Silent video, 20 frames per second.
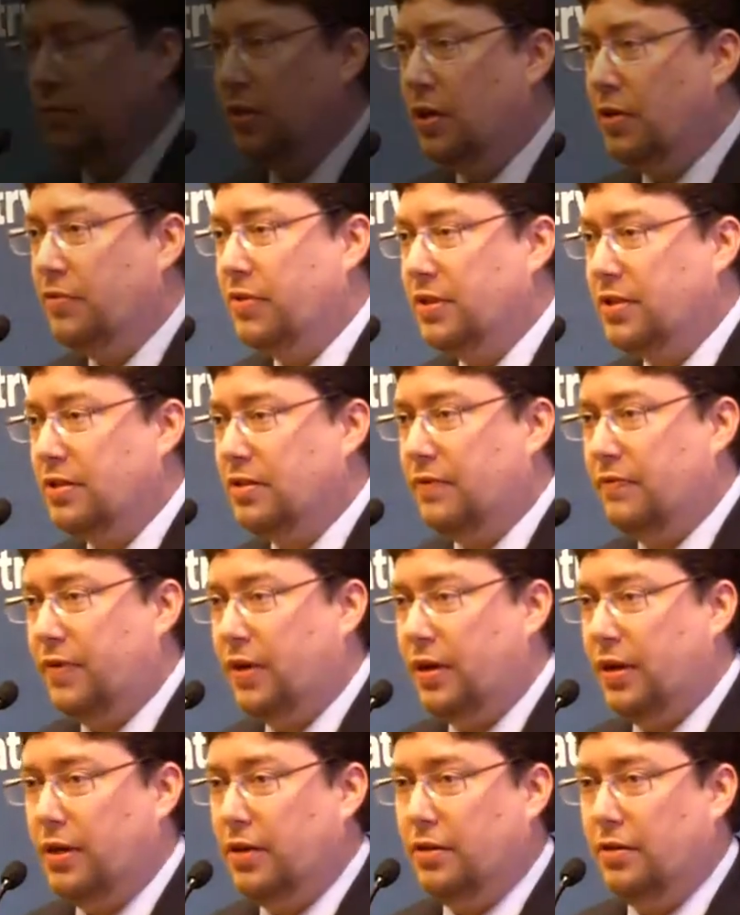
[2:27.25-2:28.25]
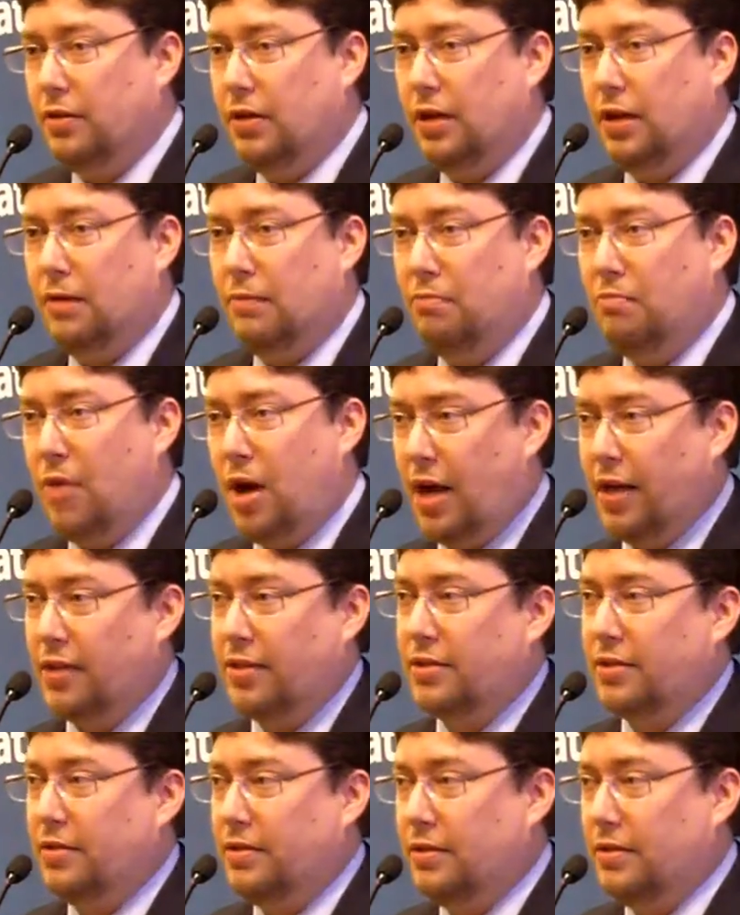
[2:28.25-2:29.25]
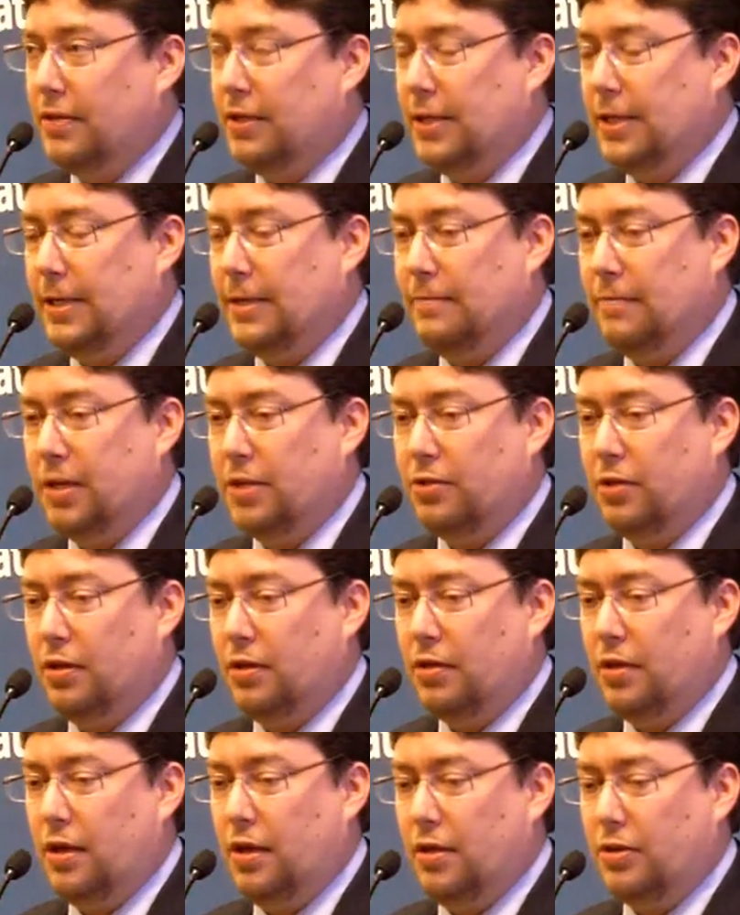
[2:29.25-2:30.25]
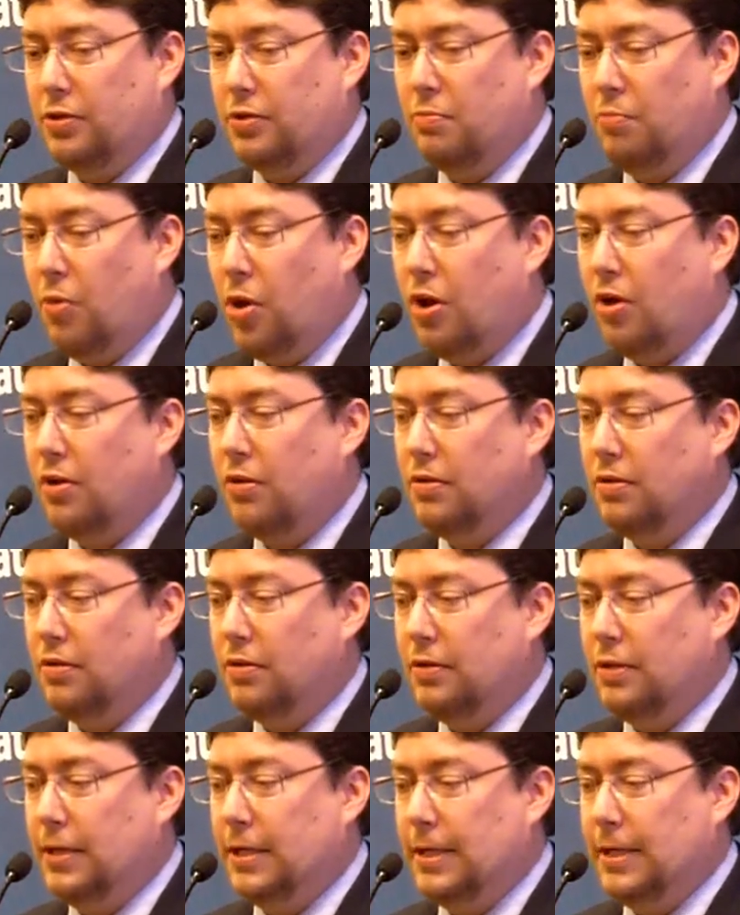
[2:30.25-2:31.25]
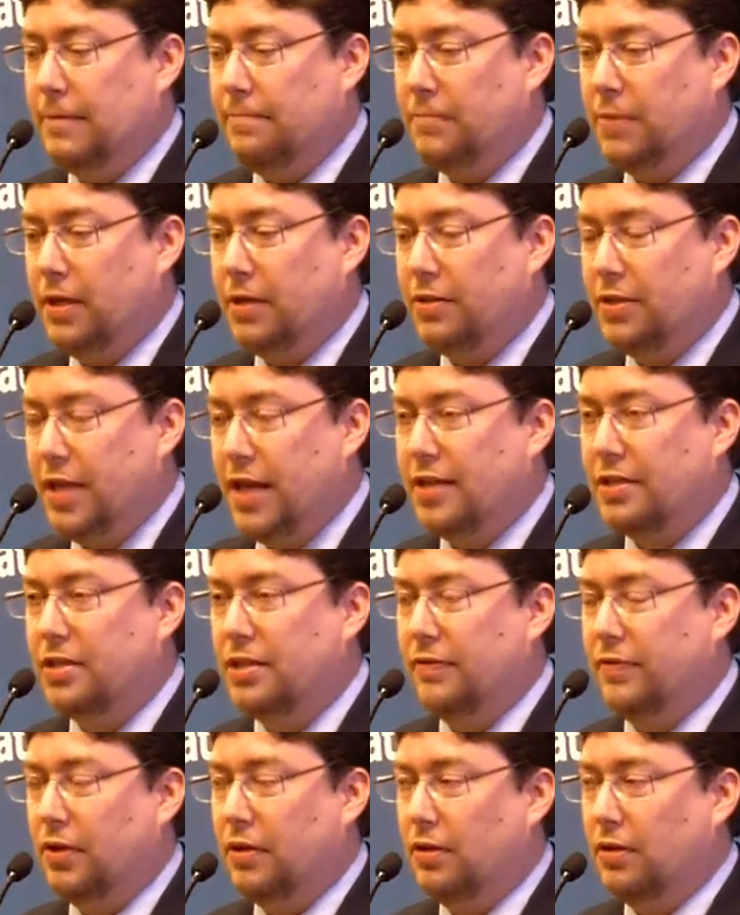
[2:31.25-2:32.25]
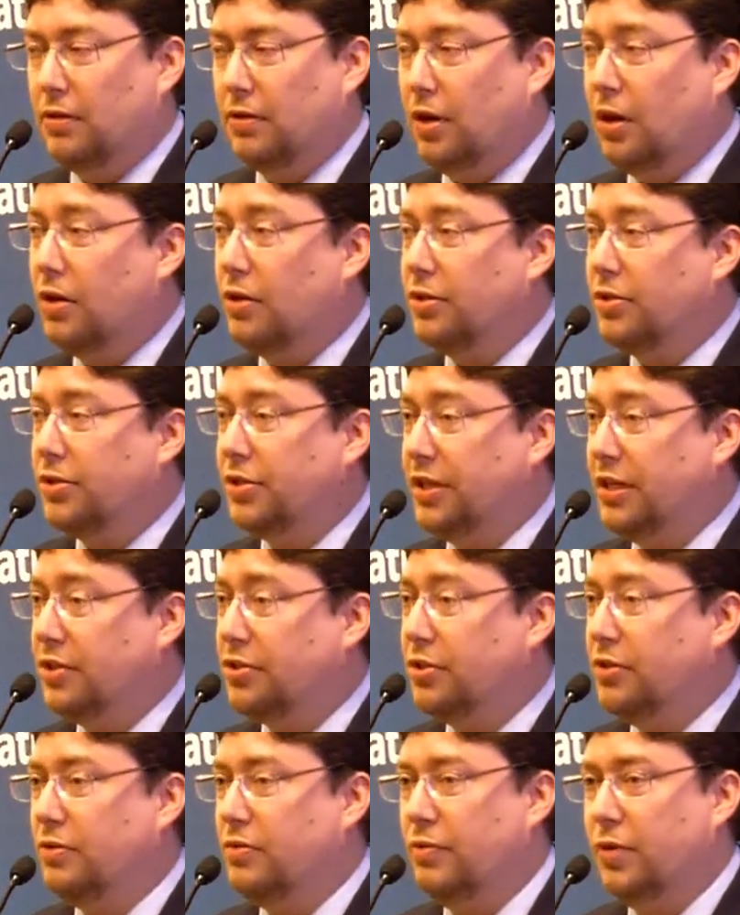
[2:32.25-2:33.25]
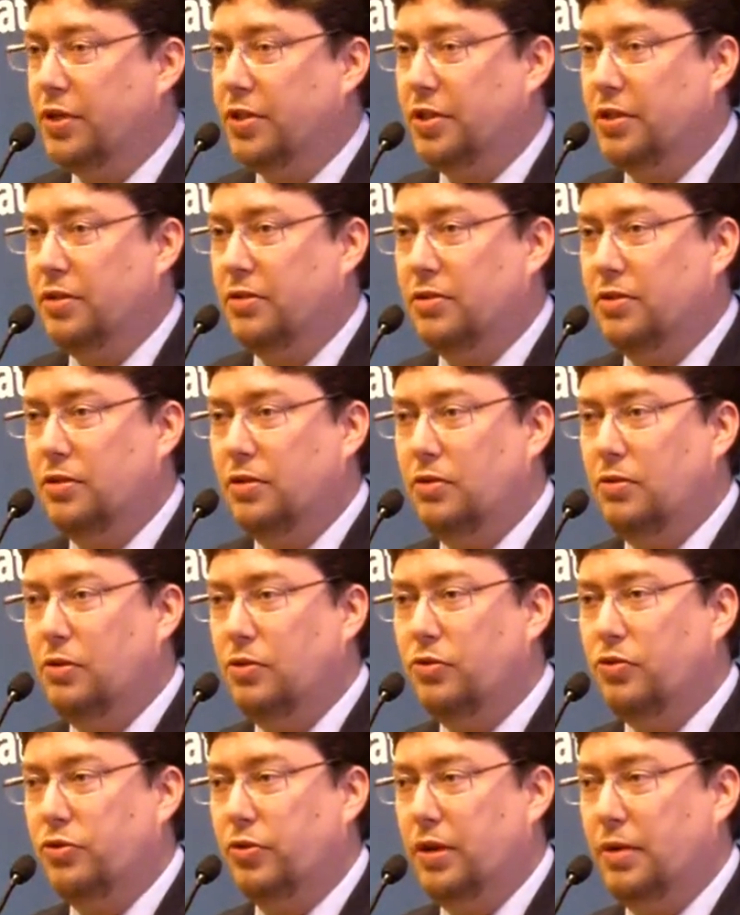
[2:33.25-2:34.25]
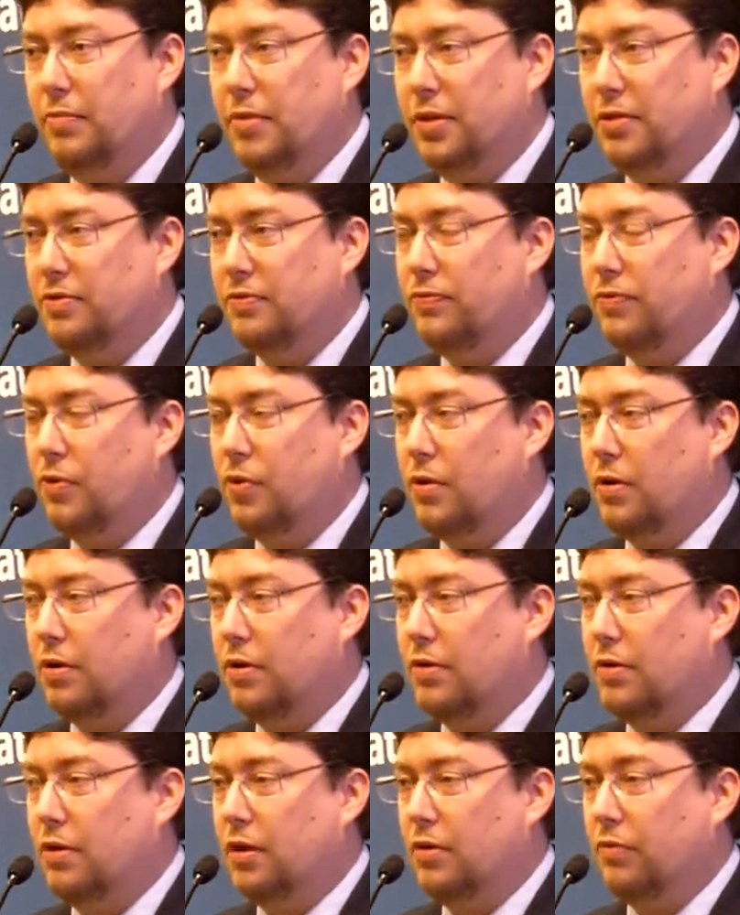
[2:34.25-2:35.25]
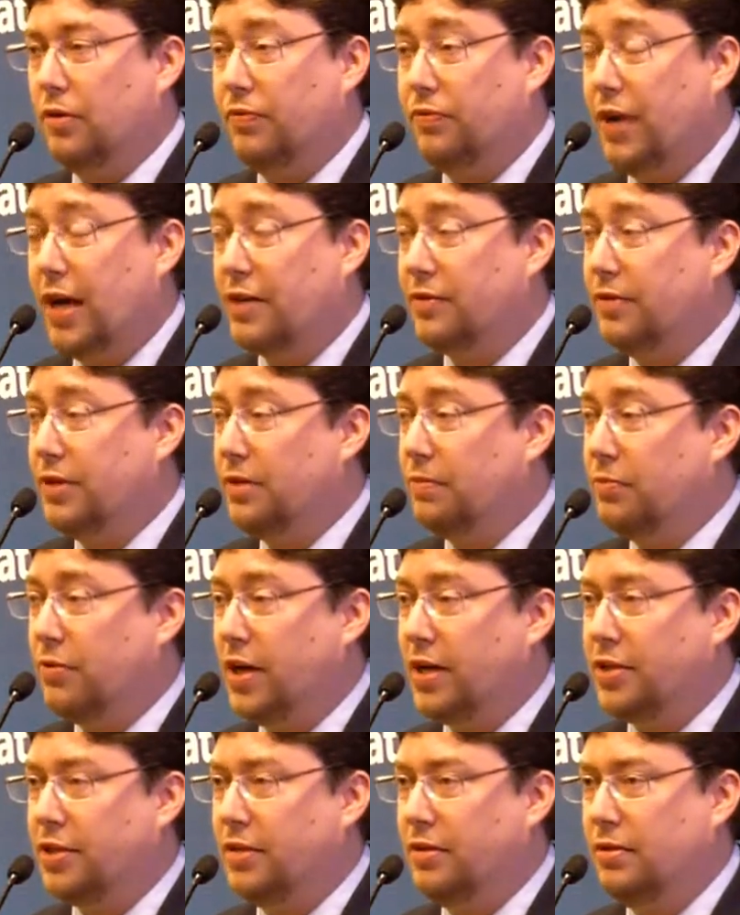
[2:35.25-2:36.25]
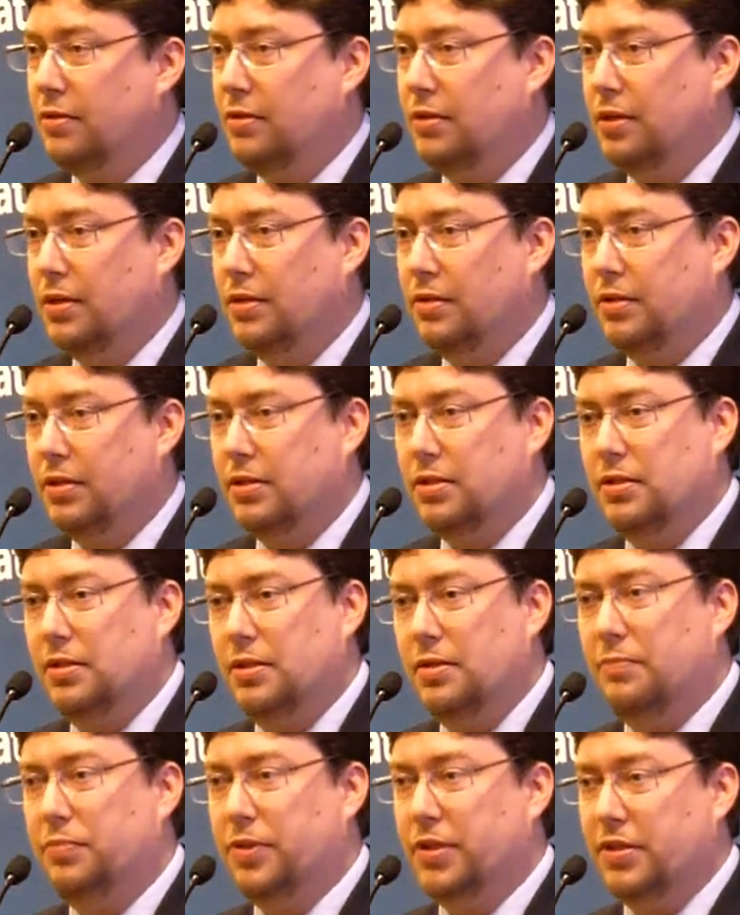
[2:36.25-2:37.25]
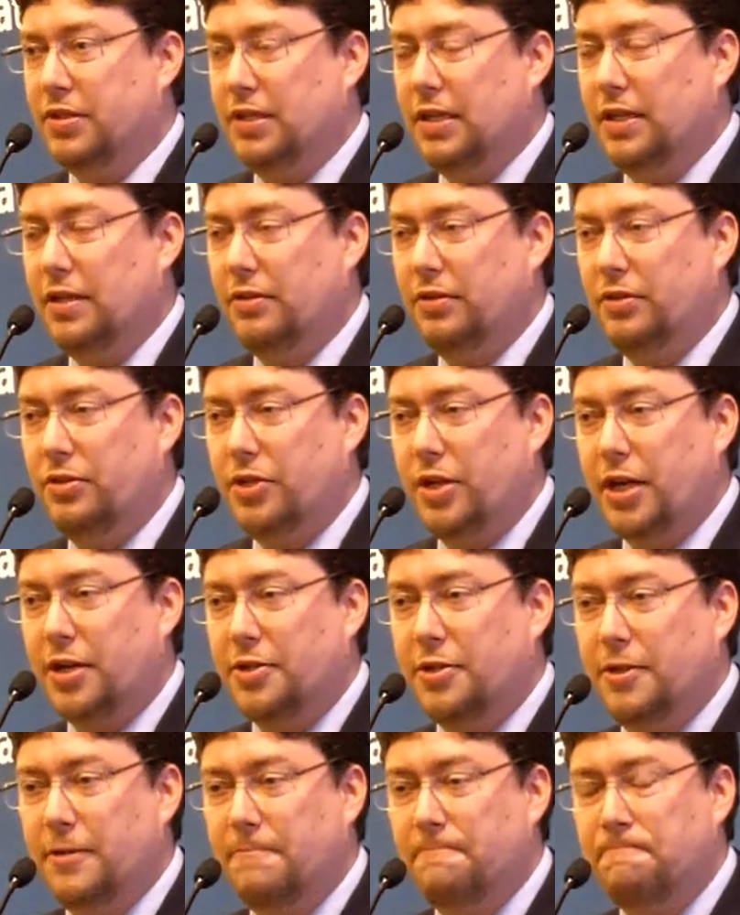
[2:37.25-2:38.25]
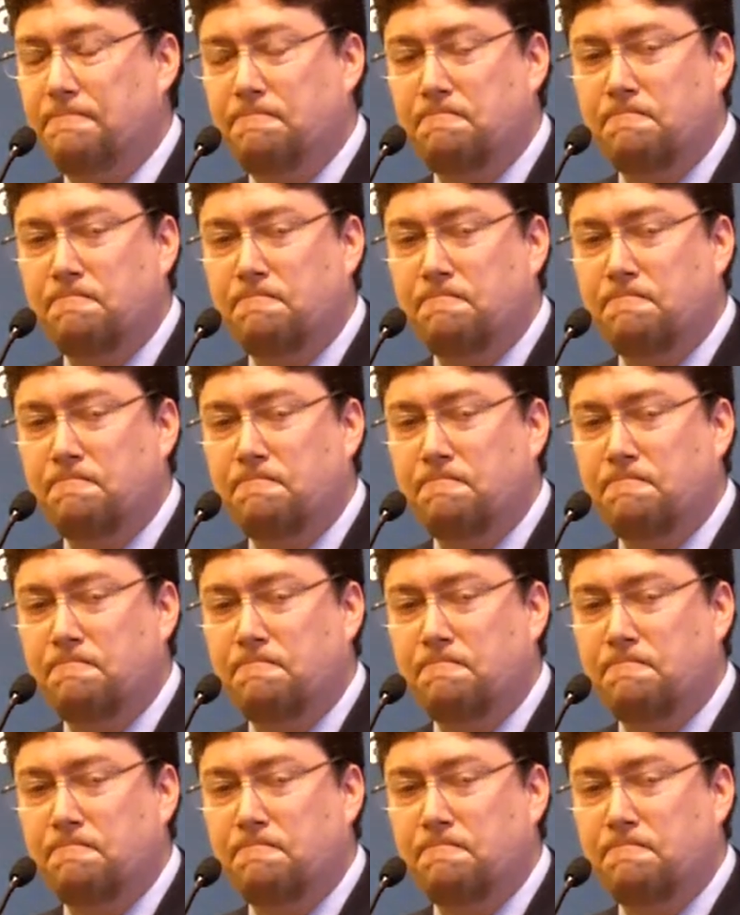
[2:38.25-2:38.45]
You know, this is a very modest, small test of a large issue, which is new treatments for refractory depression. This is simply a single injection.